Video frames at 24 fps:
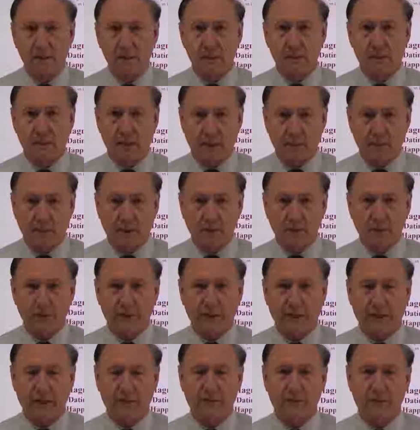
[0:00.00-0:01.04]

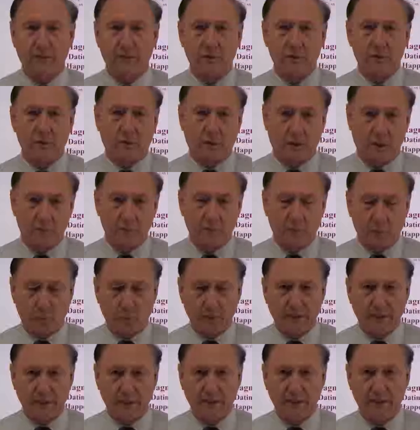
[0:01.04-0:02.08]
sedimentary evidence,
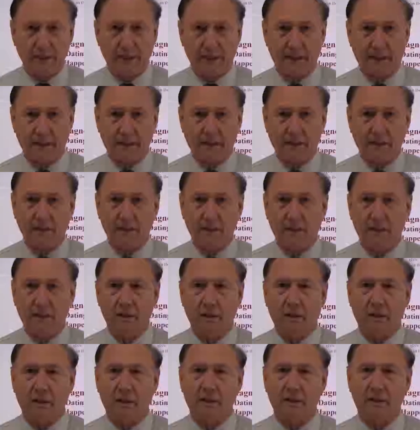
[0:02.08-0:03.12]
carbon-14 dating,
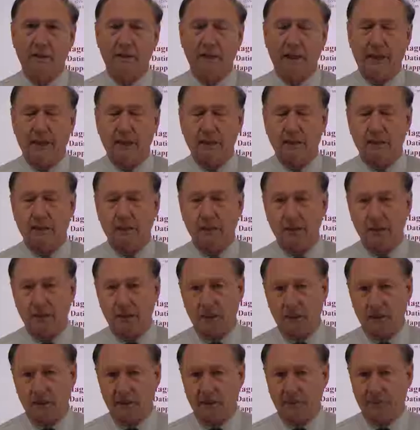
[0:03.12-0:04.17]
that
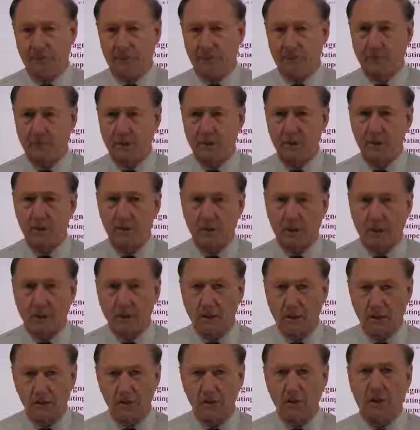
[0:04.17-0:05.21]
the sun
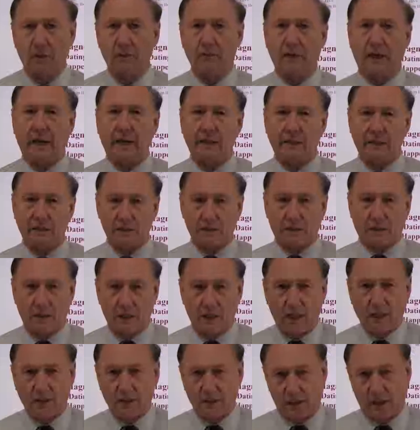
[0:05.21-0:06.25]
does nova and this
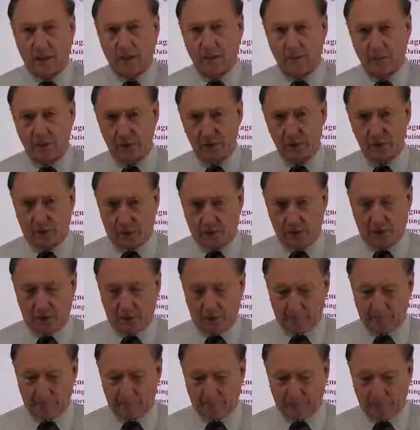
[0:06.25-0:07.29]
clock cycle does
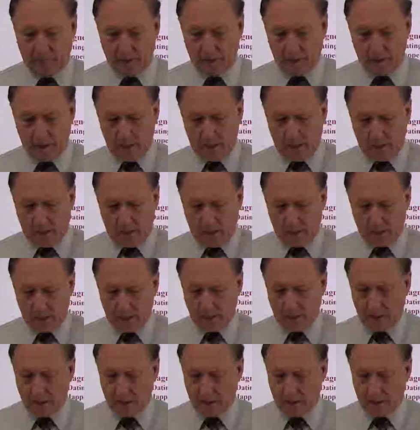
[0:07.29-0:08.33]
occur.
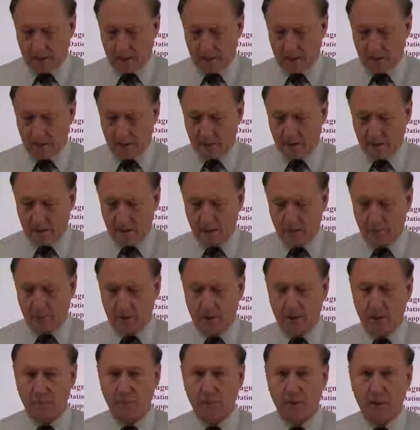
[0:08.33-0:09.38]
The other
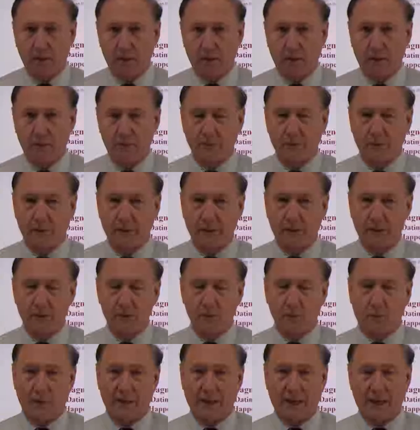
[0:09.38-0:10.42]
part I'm going to cover
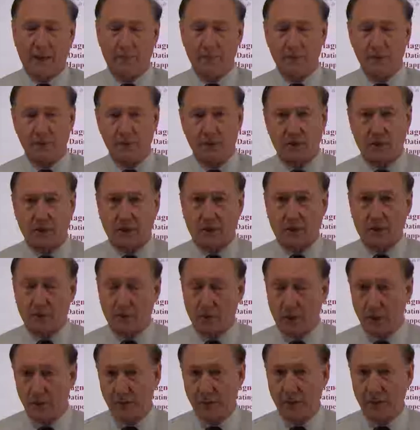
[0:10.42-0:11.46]
is what happens to the
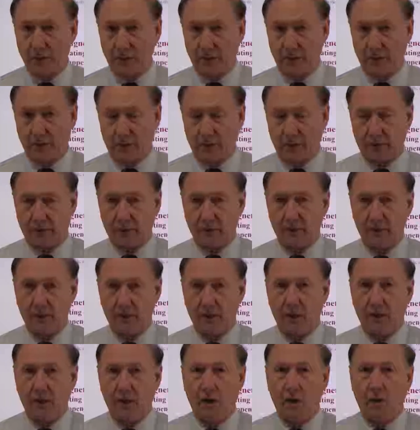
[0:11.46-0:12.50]
crust of the Earth
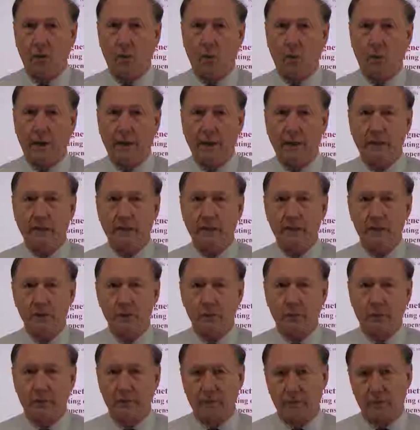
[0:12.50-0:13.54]
when
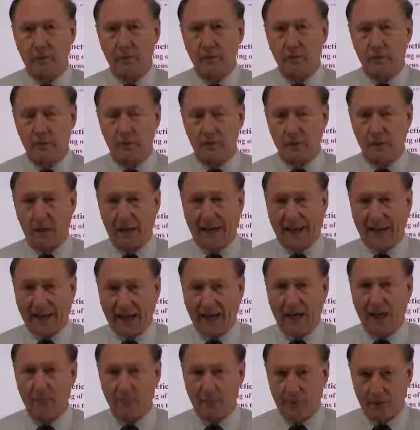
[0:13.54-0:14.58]
this reversal
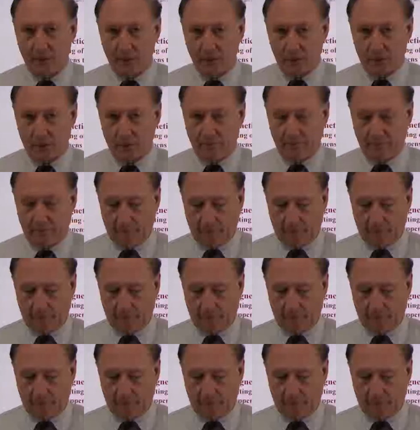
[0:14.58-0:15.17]
happens.